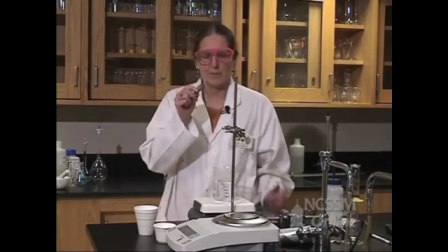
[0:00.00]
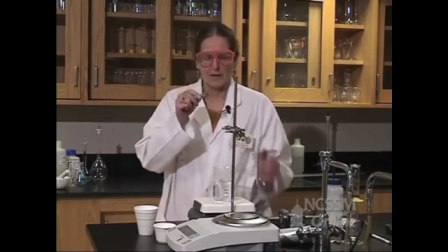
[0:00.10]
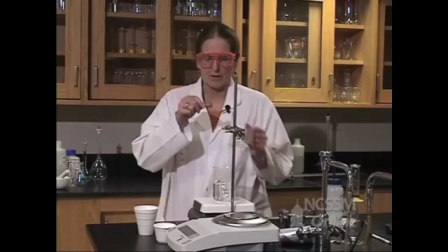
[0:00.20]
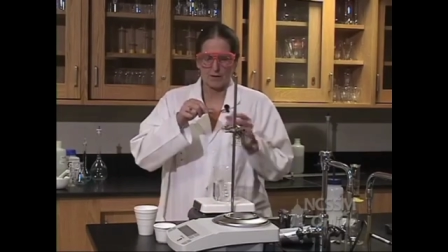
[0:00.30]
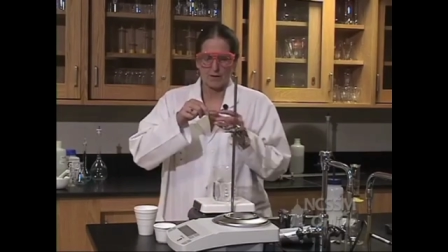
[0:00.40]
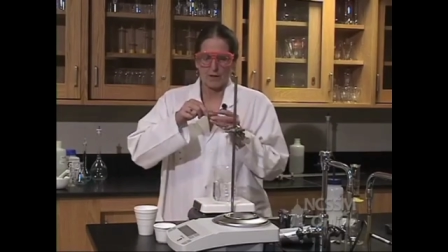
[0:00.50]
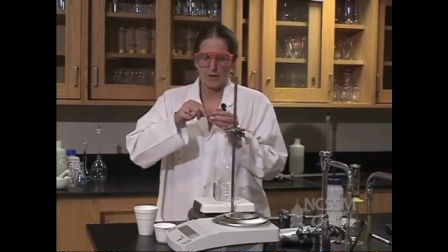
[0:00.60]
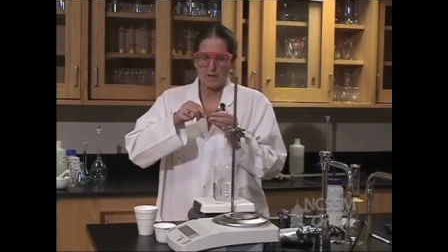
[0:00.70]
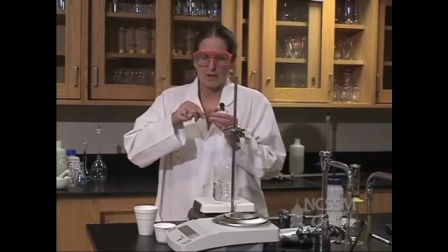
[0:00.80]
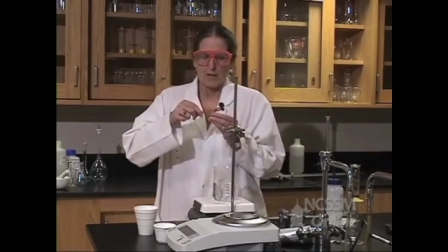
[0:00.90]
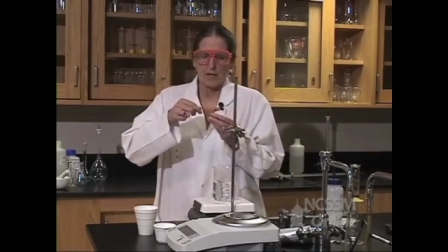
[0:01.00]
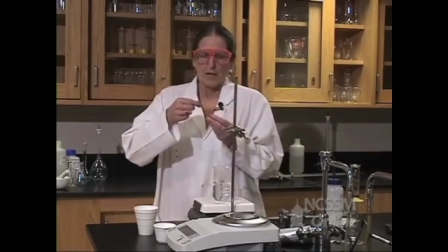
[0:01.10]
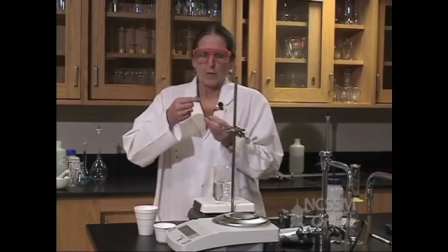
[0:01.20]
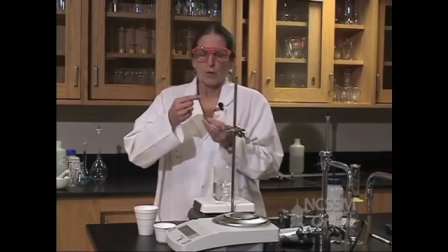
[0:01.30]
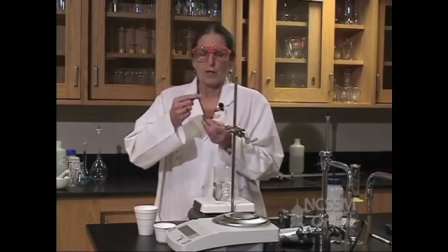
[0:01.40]
metal.
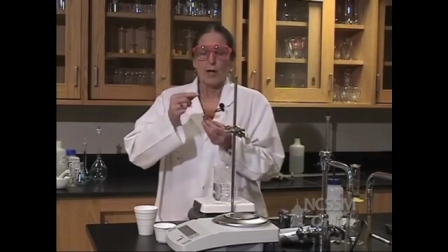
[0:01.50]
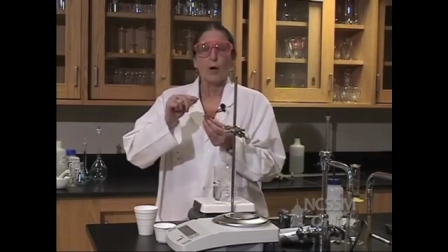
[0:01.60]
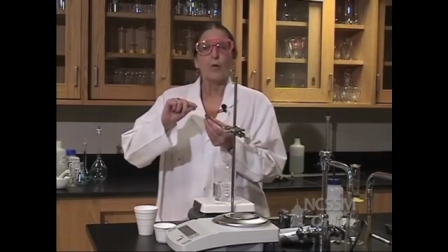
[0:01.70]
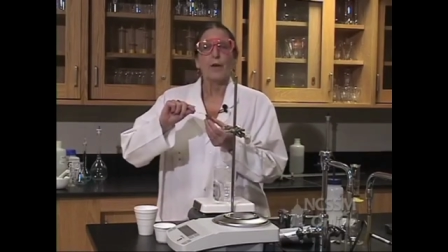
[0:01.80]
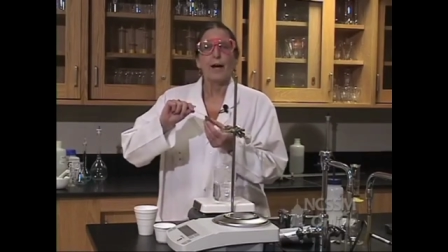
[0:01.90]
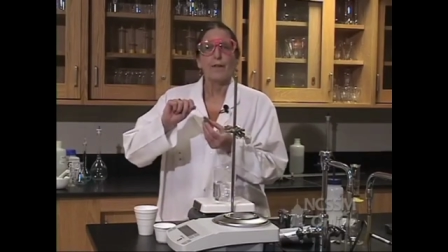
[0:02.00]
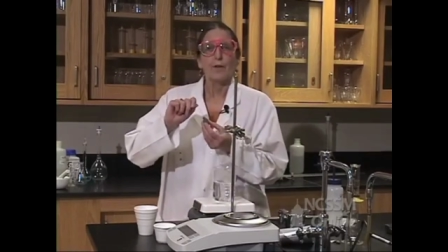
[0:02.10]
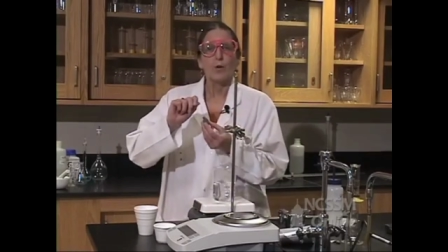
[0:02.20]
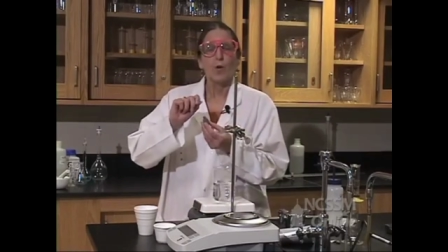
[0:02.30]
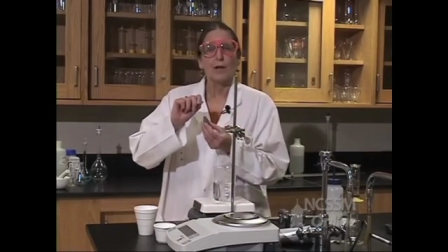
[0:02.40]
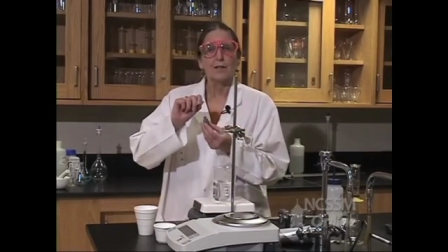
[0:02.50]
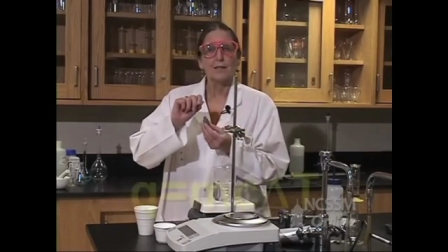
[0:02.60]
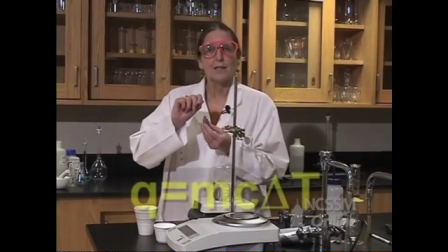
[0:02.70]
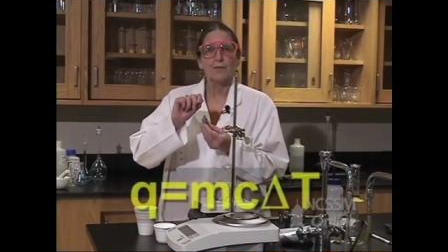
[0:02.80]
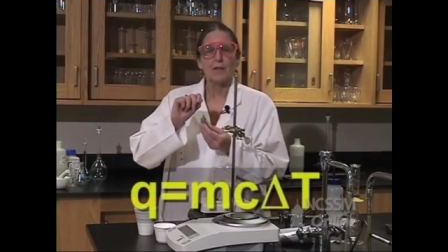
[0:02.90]
We know that the
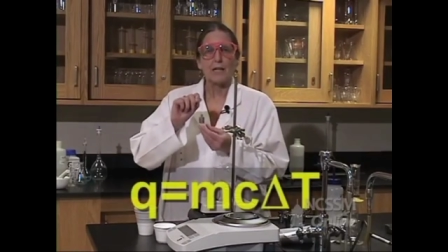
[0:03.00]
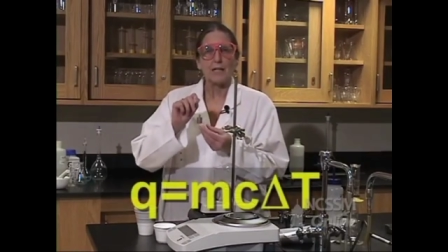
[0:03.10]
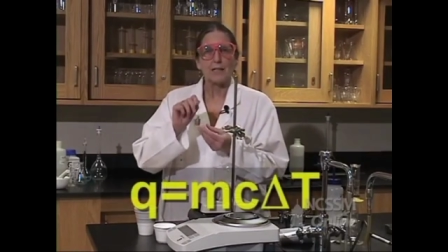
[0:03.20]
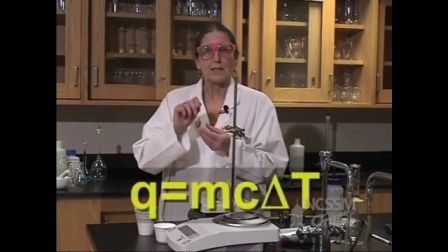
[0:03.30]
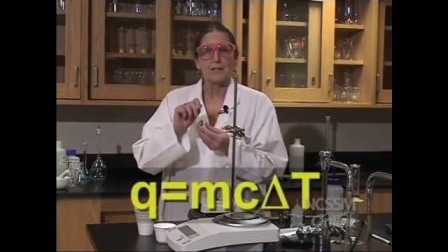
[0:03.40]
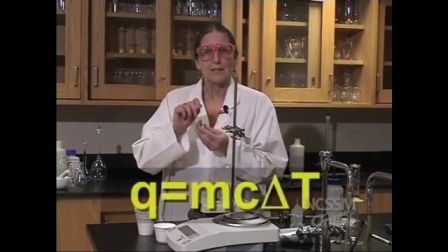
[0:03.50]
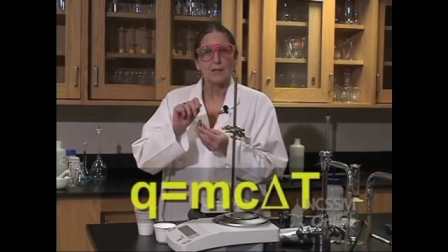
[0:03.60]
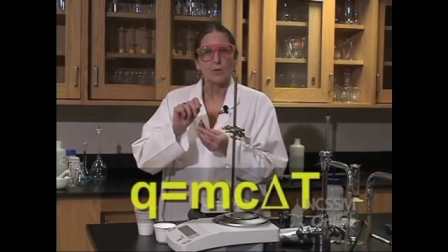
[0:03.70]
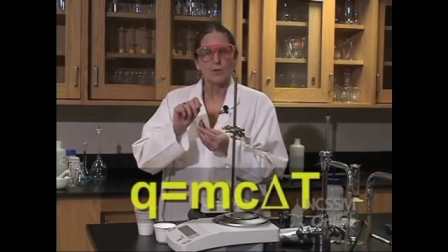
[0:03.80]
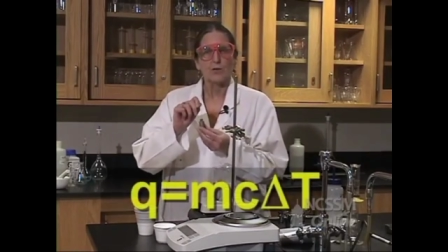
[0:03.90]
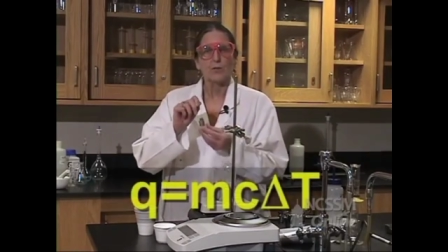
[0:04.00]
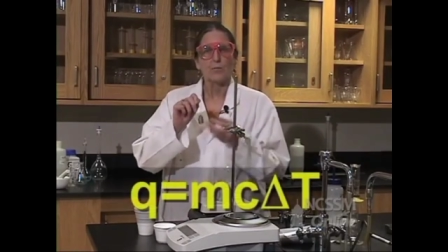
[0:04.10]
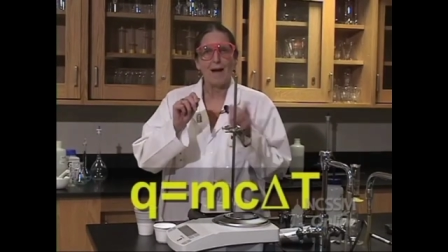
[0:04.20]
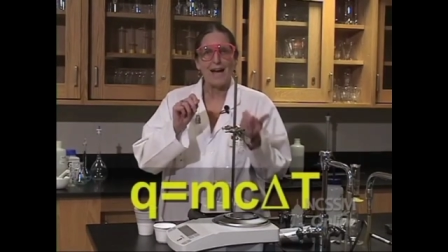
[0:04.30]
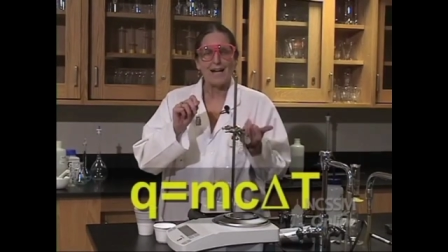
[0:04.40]
quantity of heat is equal to
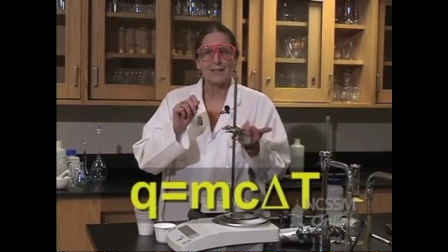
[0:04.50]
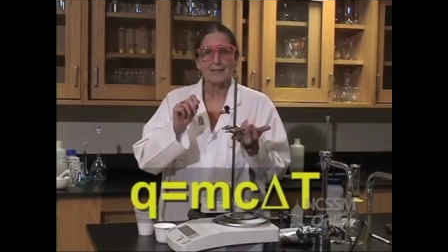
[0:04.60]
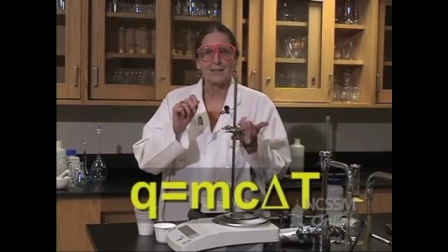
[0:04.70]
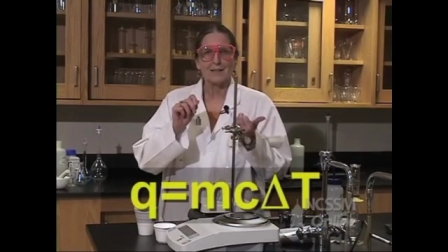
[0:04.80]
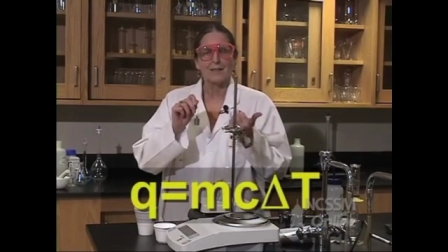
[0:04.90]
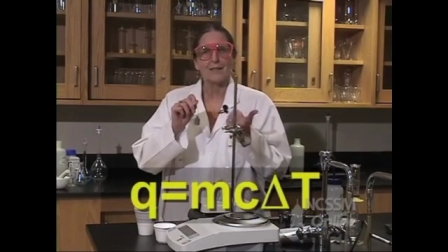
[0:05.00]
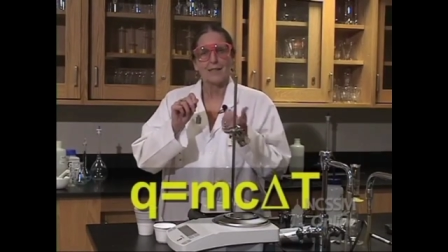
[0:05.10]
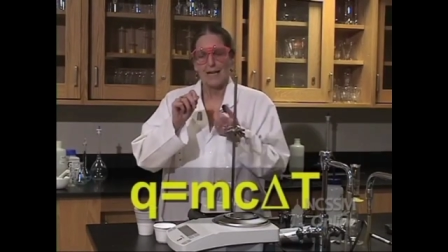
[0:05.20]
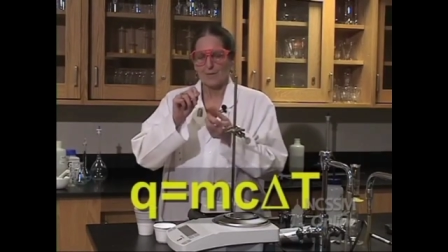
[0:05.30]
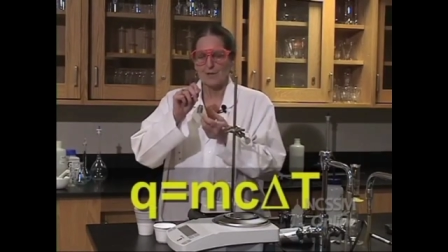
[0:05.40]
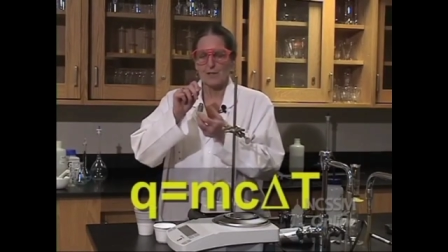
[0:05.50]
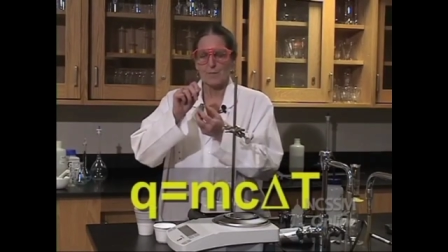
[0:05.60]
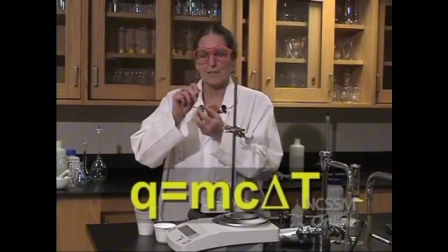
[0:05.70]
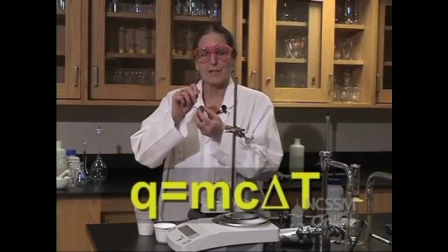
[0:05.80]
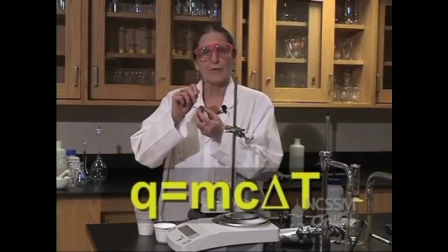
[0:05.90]
mass times the
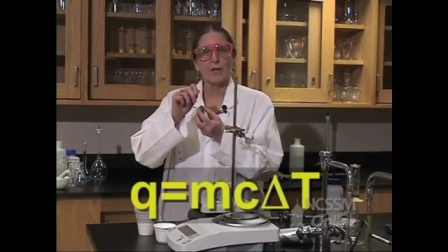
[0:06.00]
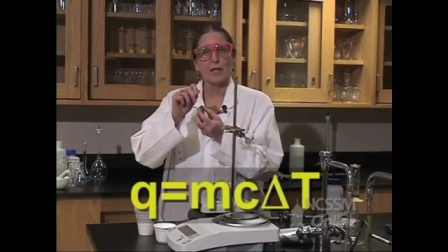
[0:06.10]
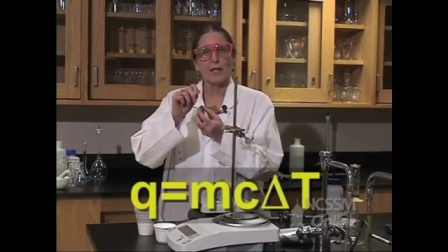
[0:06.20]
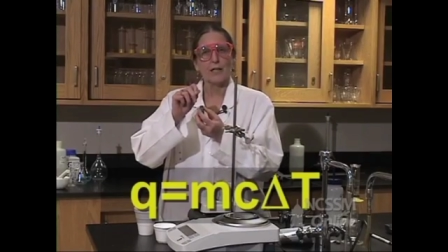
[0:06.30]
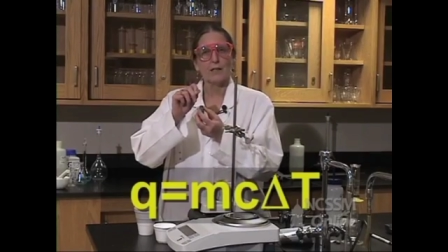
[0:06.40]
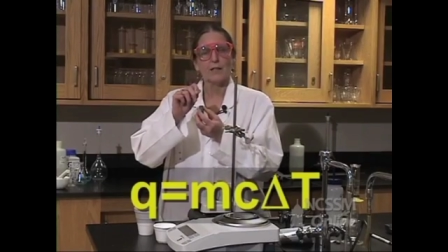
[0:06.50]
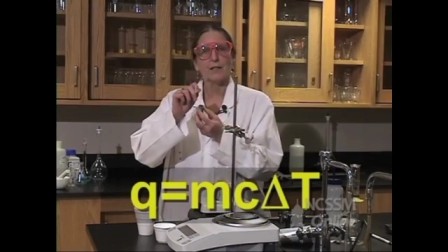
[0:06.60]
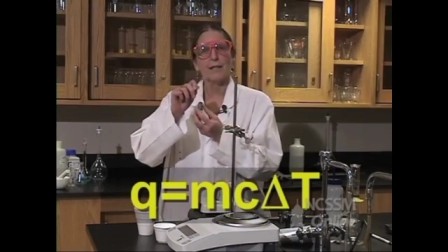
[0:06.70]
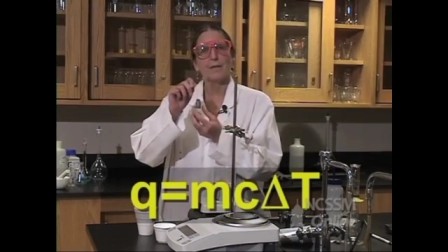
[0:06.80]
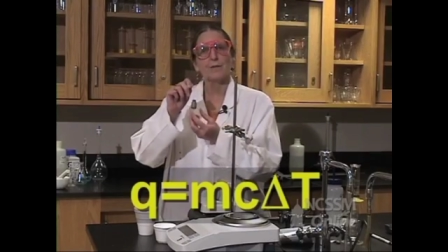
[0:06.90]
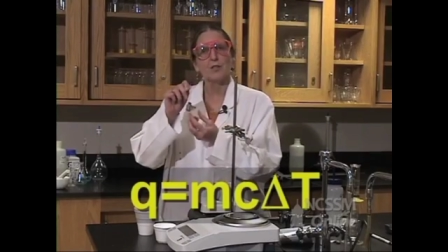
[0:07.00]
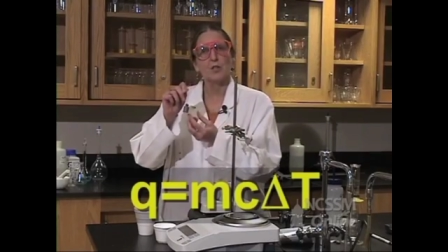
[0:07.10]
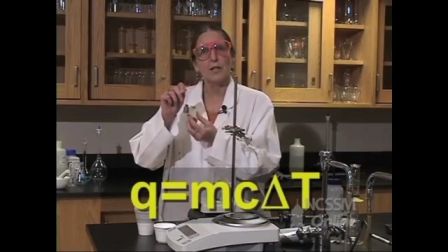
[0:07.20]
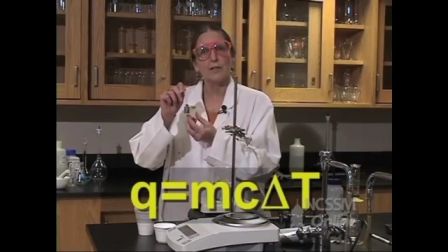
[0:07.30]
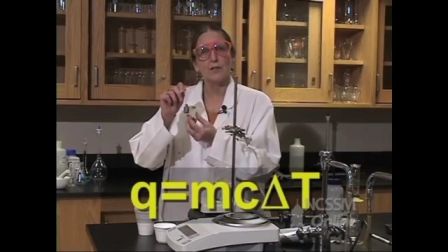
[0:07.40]
specific heat times the
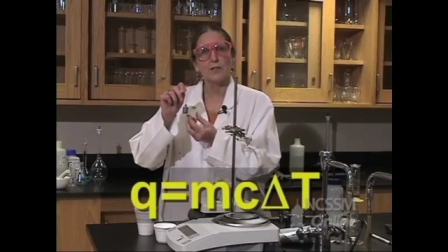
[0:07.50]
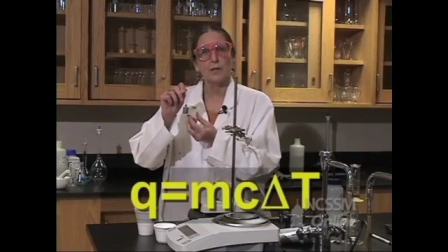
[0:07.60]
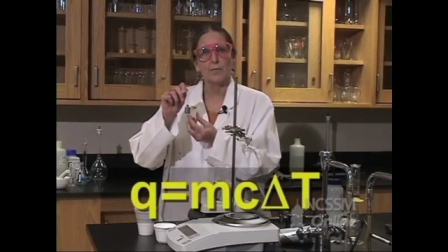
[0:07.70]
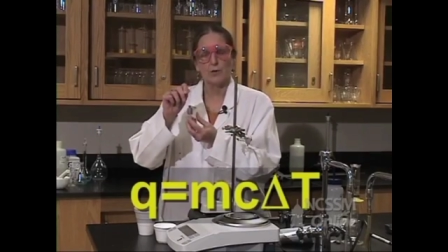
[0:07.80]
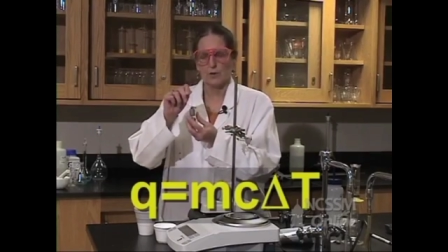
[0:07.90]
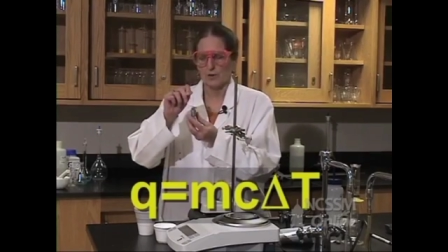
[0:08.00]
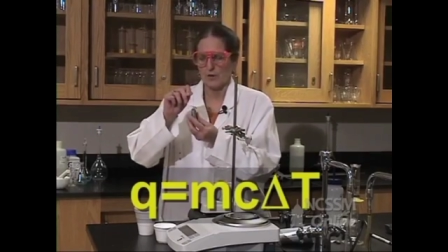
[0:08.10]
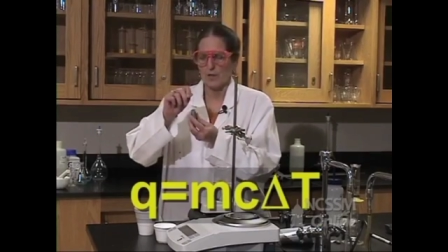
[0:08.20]
change in temperature.